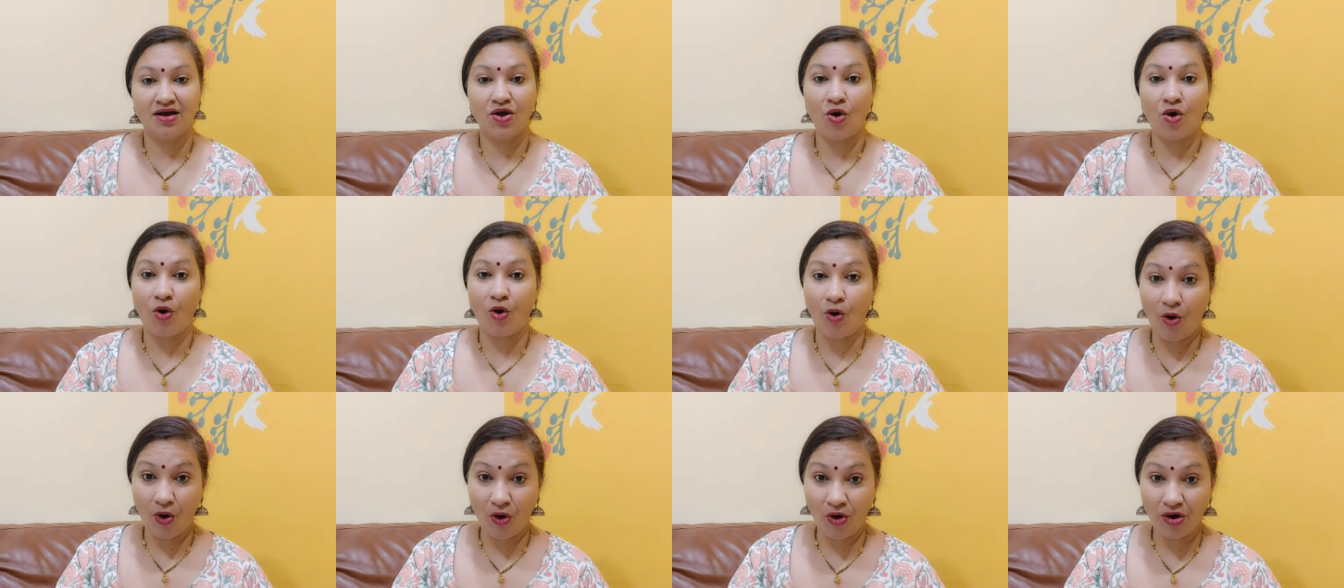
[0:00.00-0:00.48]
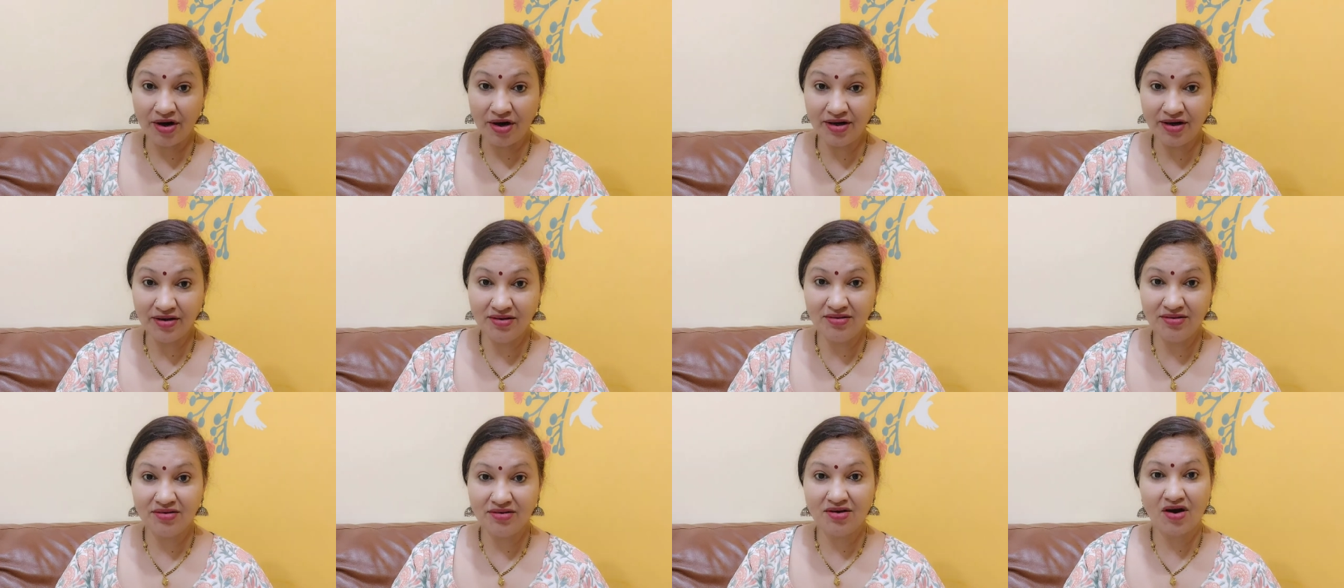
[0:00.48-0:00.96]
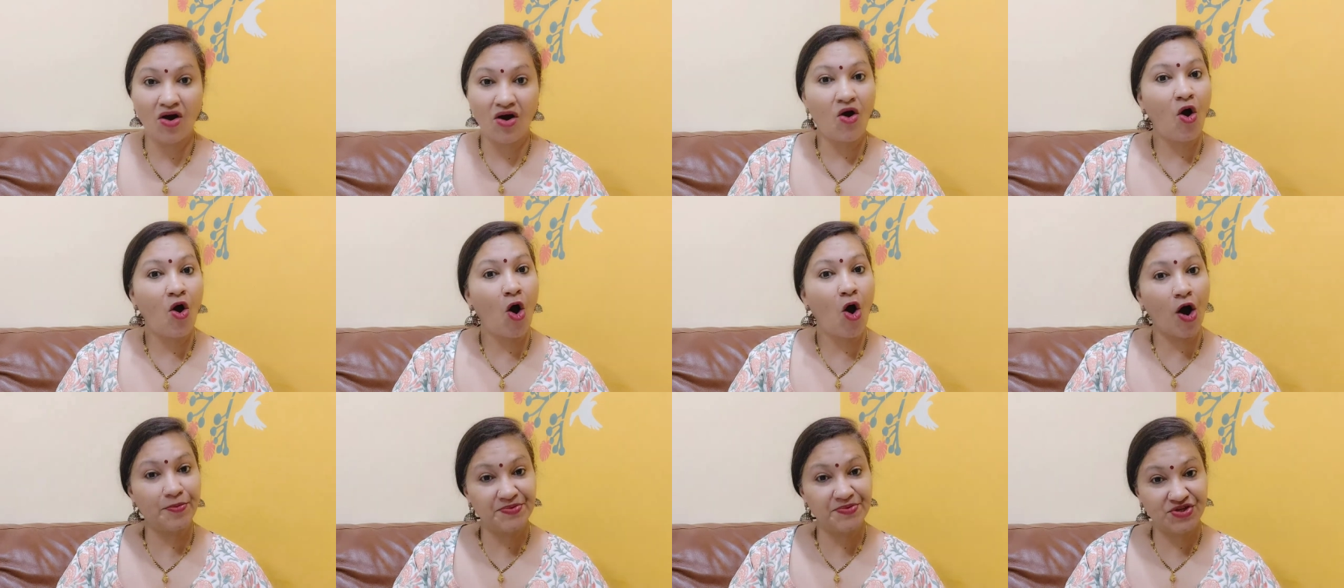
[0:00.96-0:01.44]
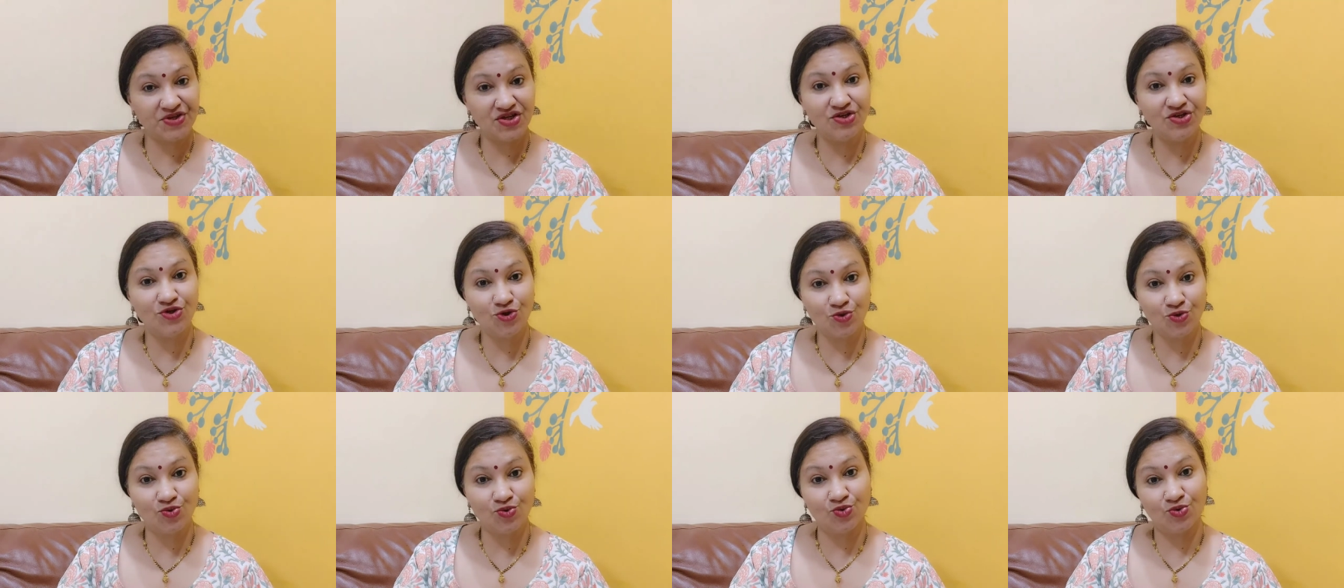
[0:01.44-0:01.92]
Or option
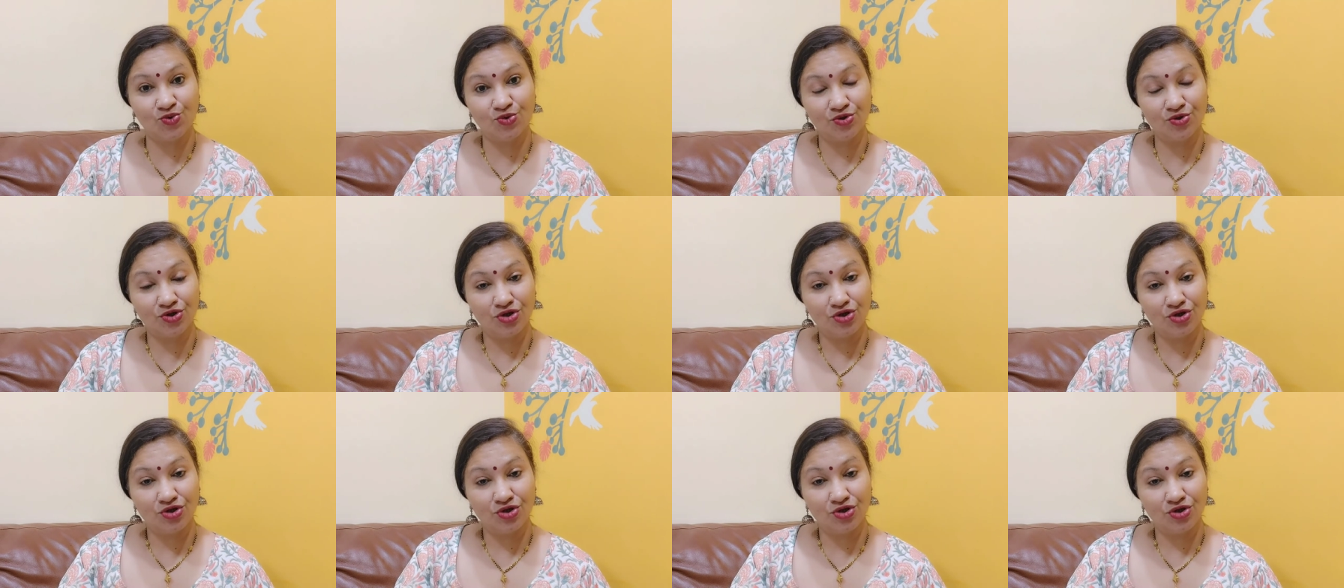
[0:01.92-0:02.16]
two,